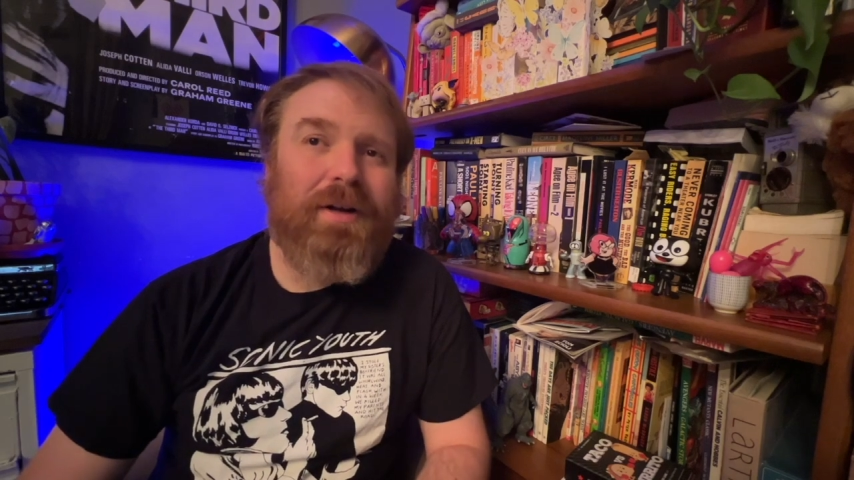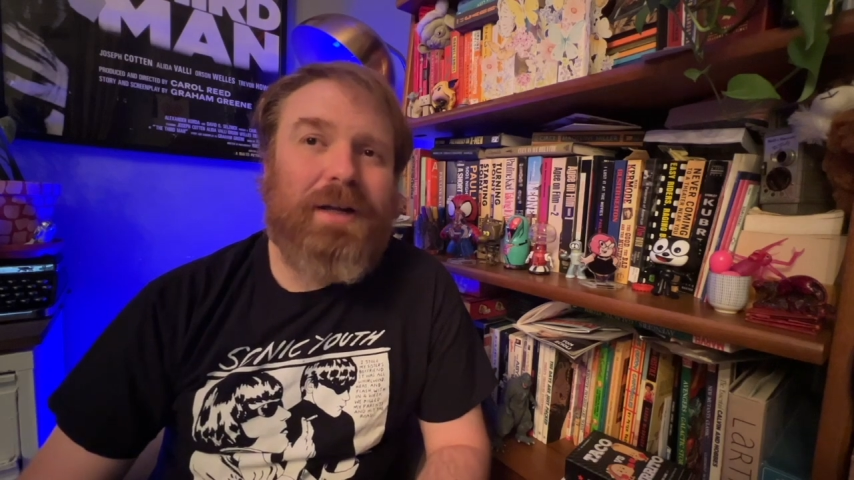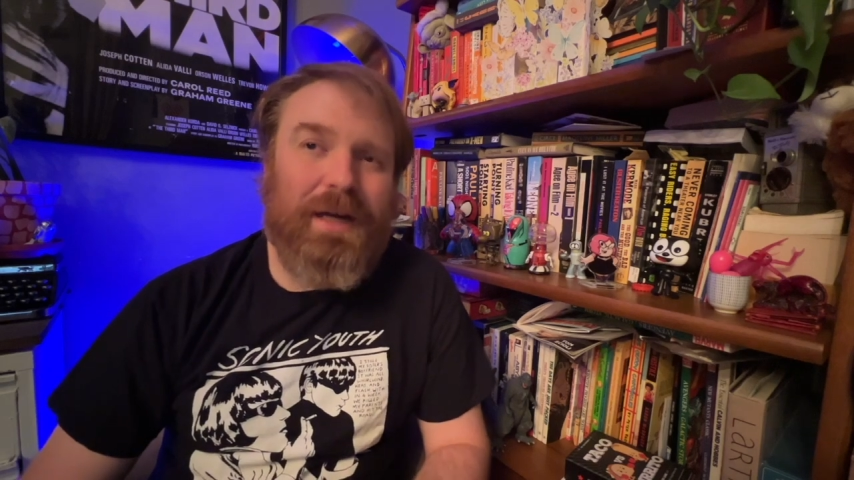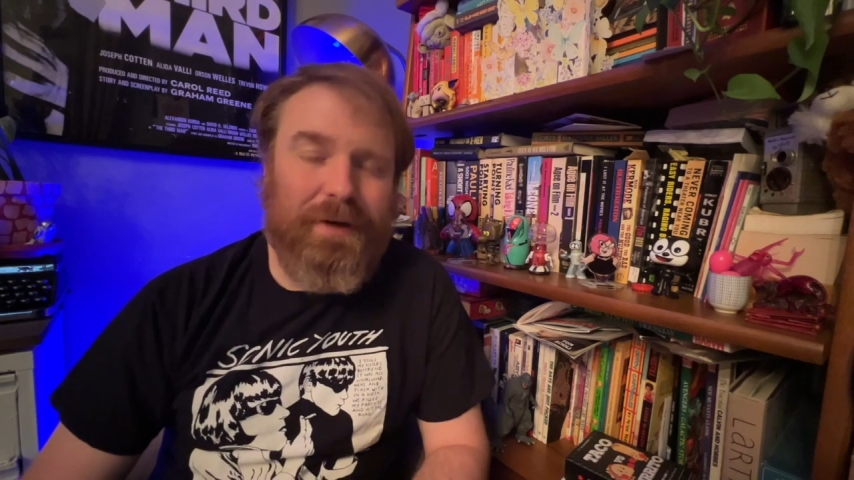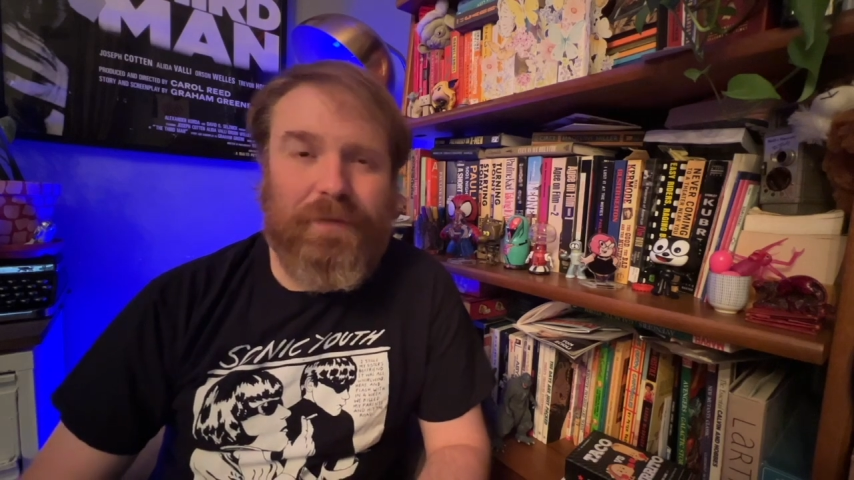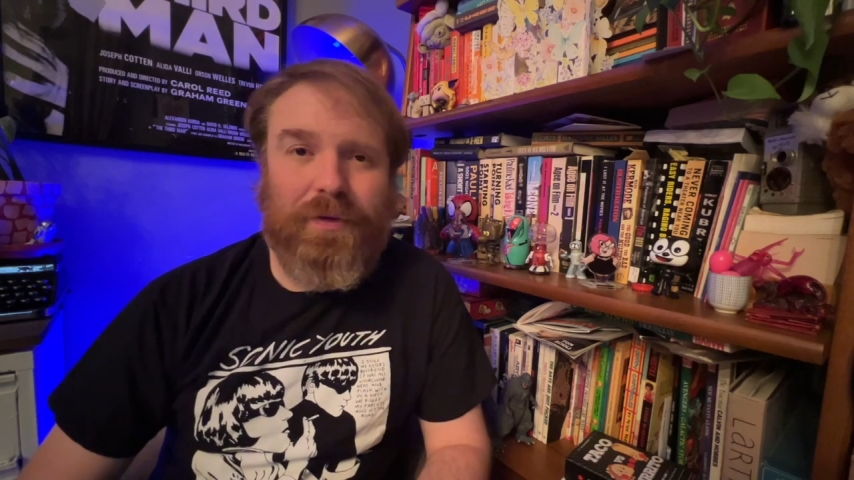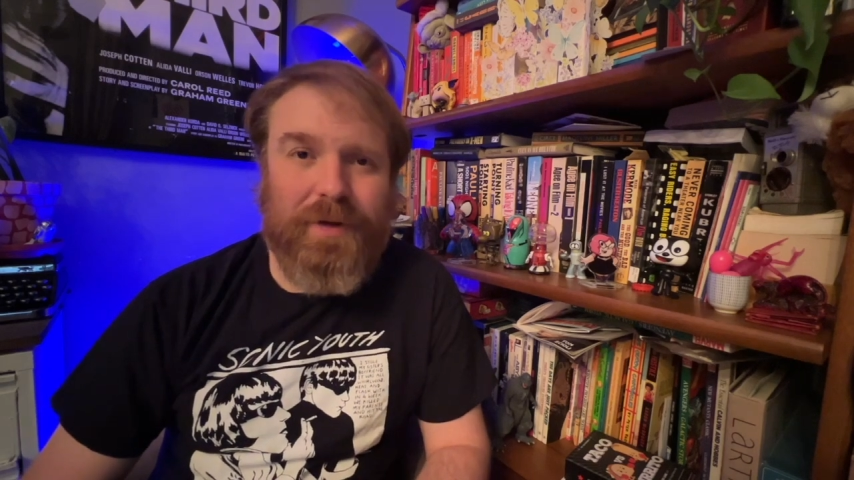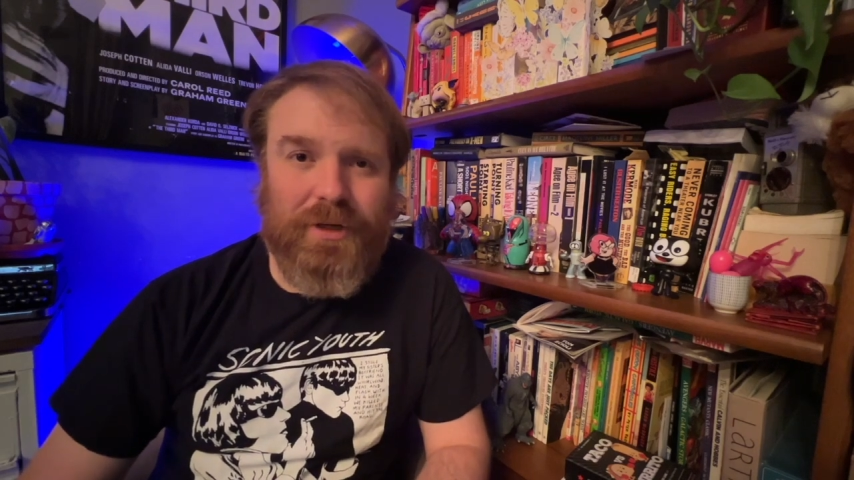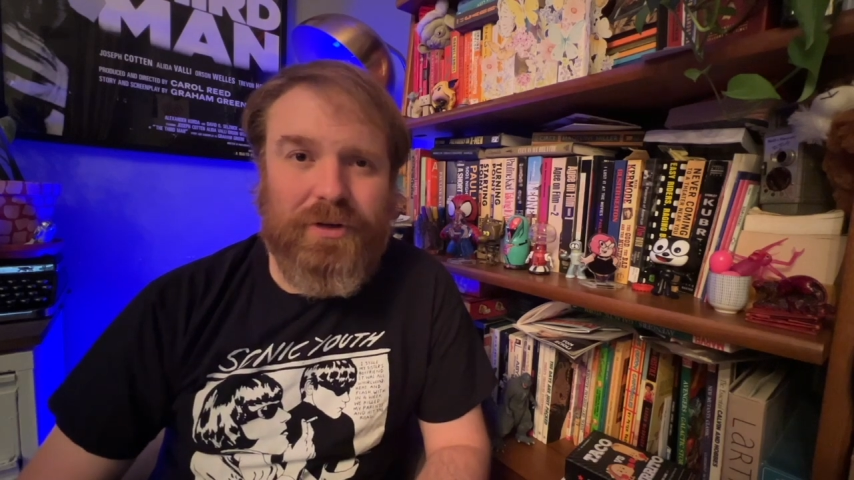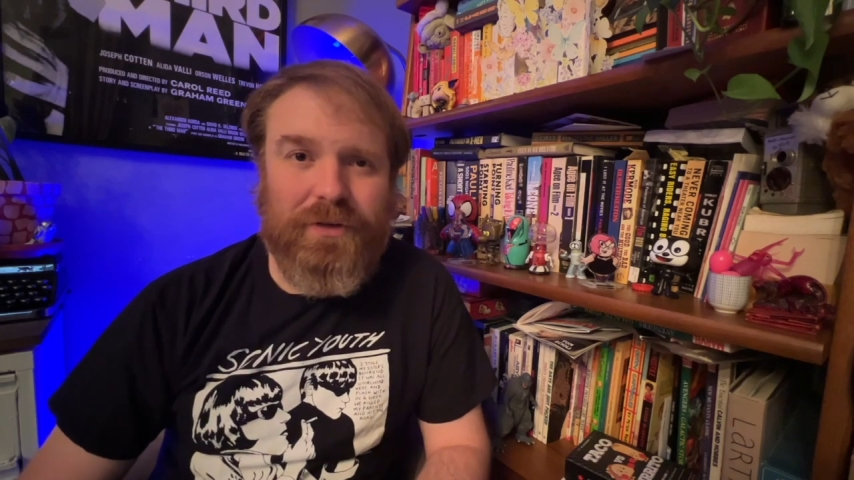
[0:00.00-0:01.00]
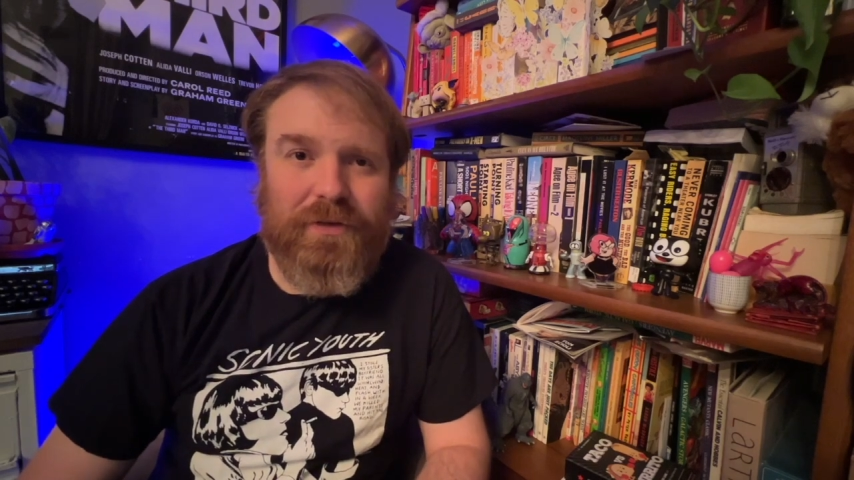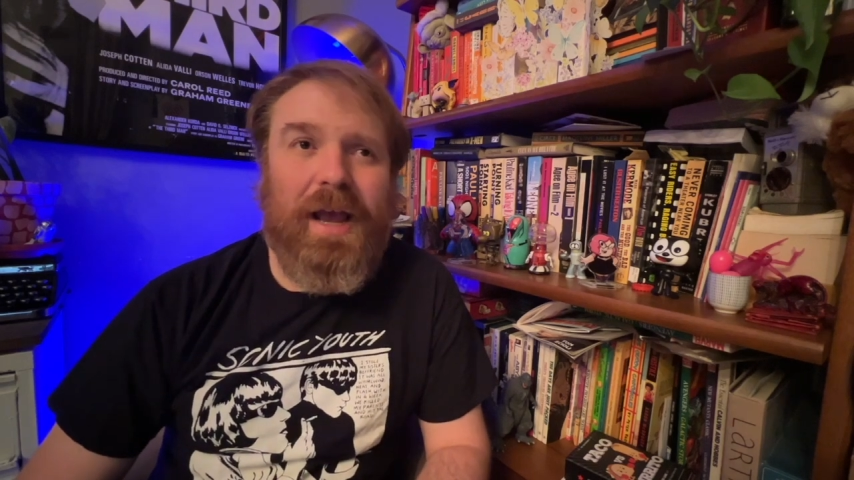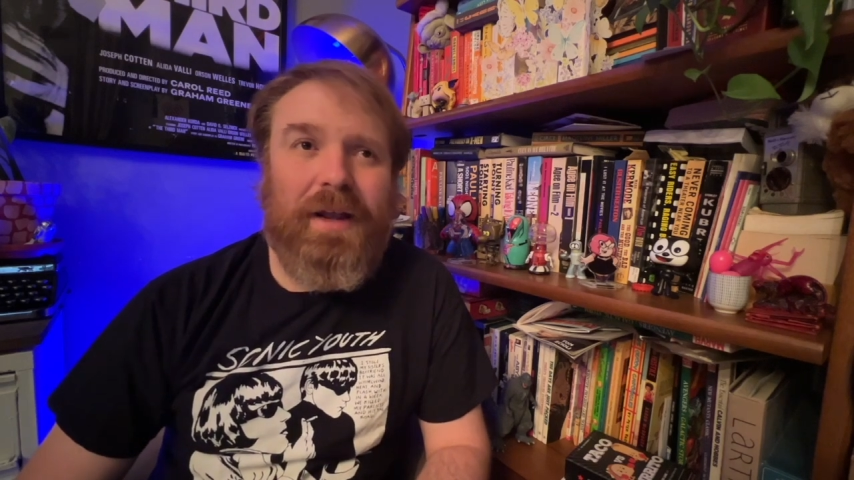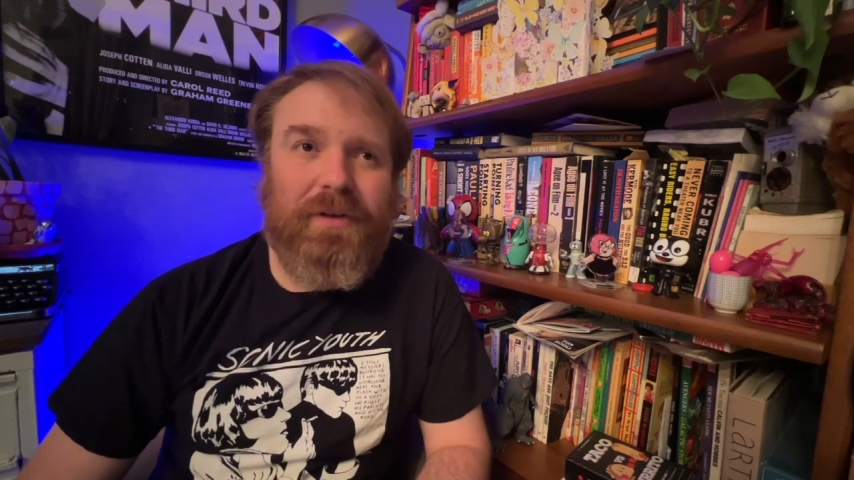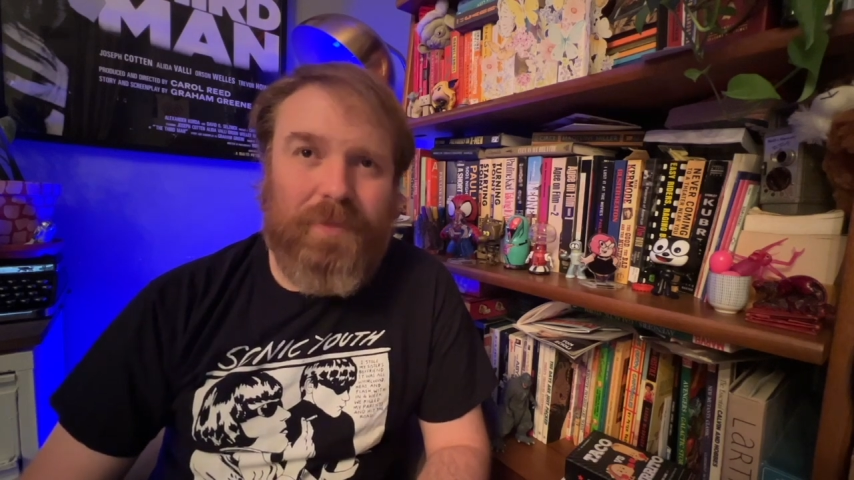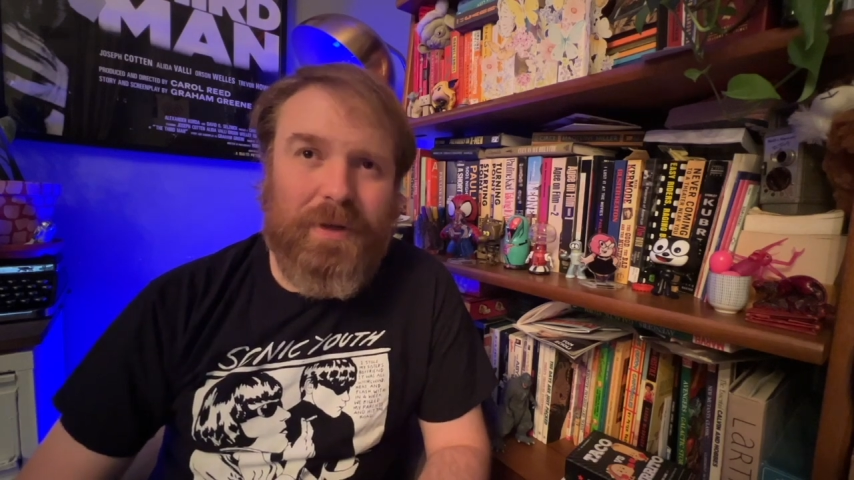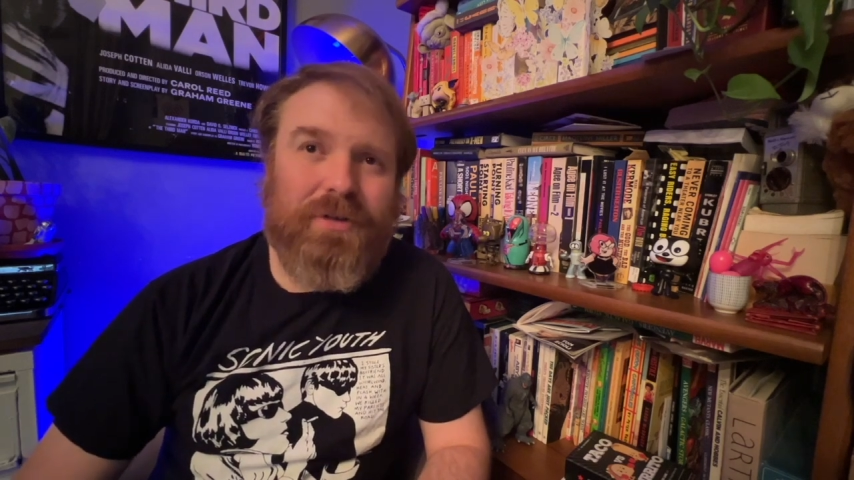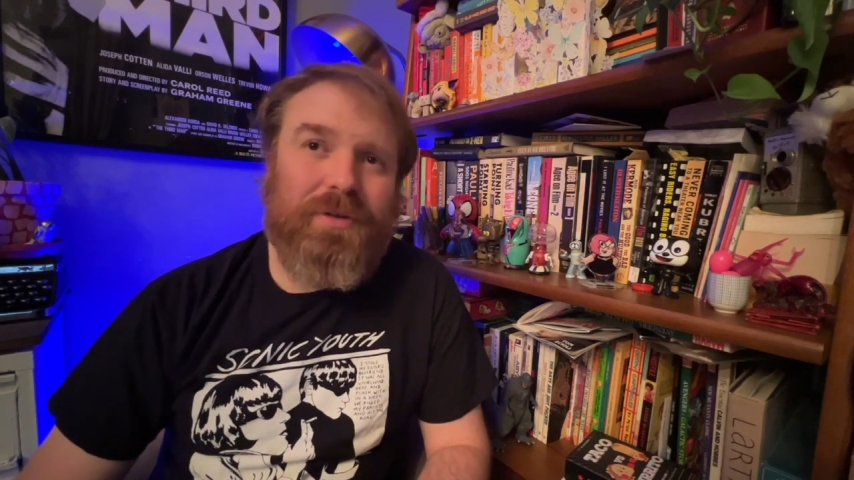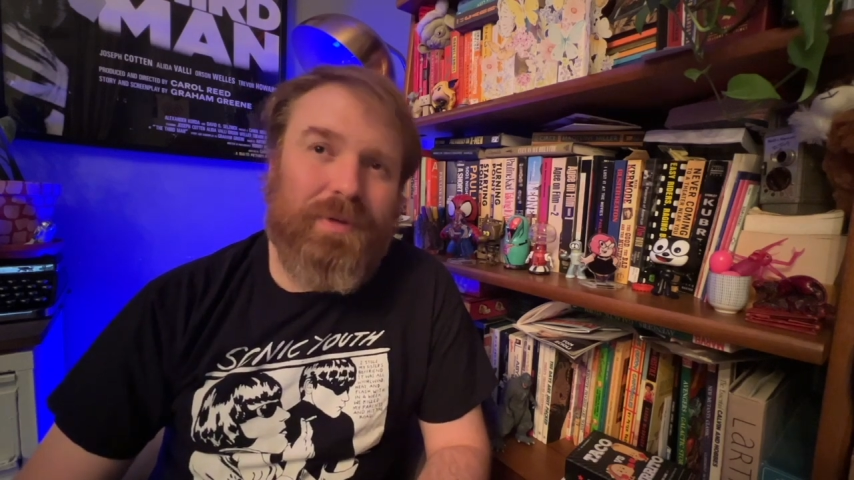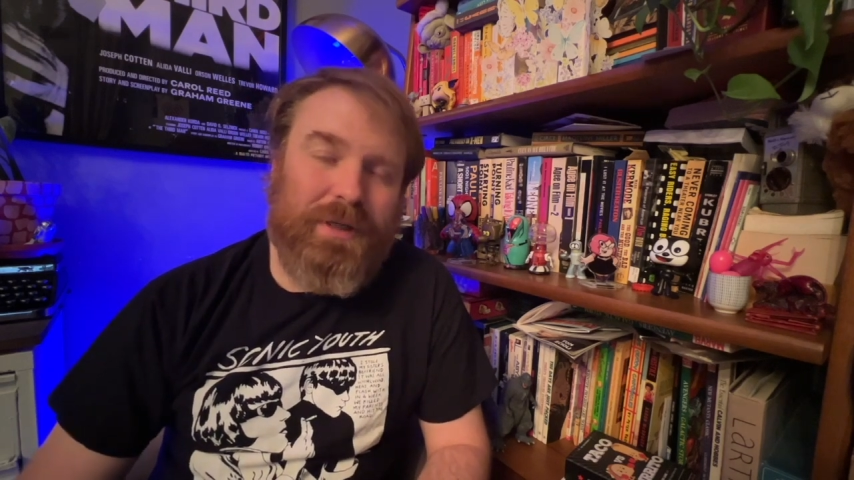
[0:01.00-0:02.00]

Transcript: kind of egregious and especially when